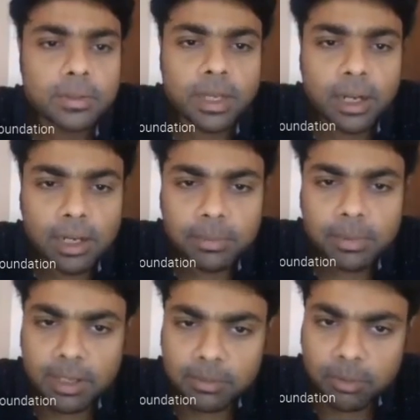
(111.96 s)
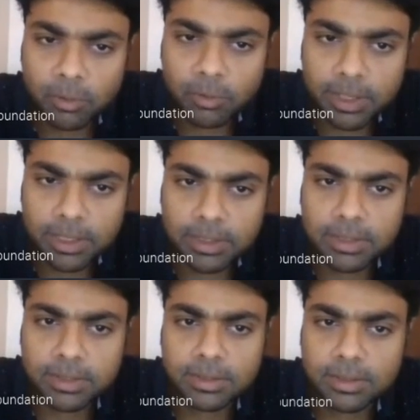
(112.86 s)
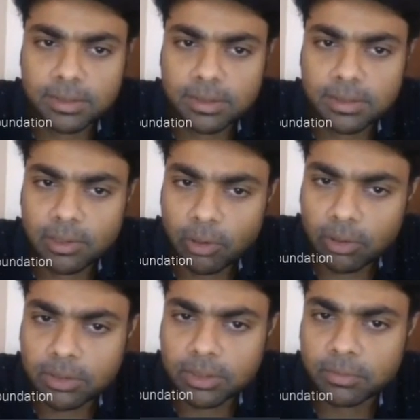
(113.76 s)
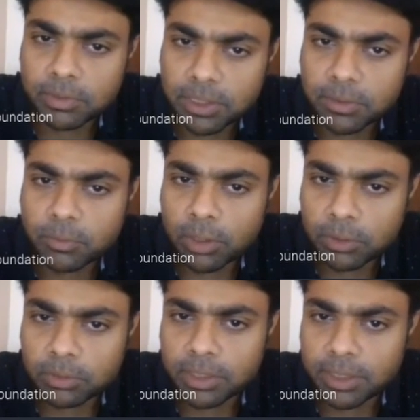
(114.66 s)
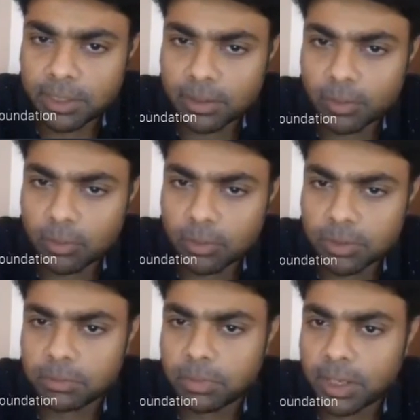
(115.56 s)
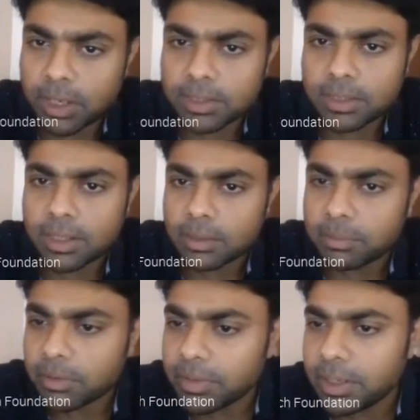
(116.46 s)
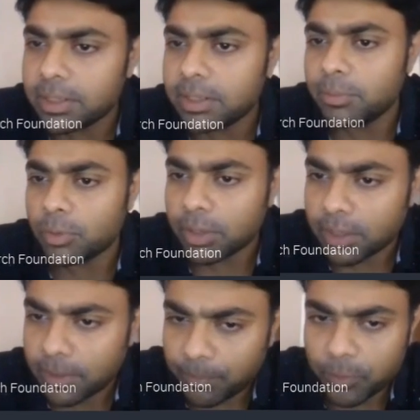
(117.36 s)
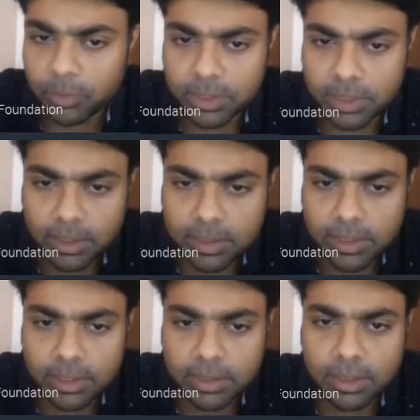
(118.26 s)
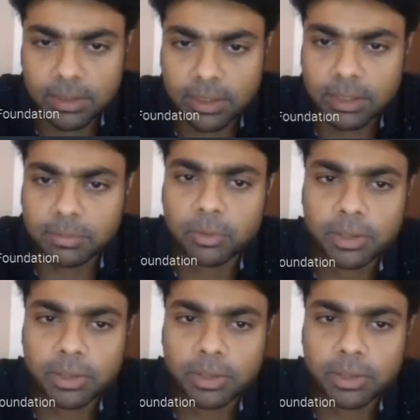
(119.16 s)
so the RBI provides a long-term, which is 1 to 3 year loans to banks at a prevailing repo rate. You must understand that the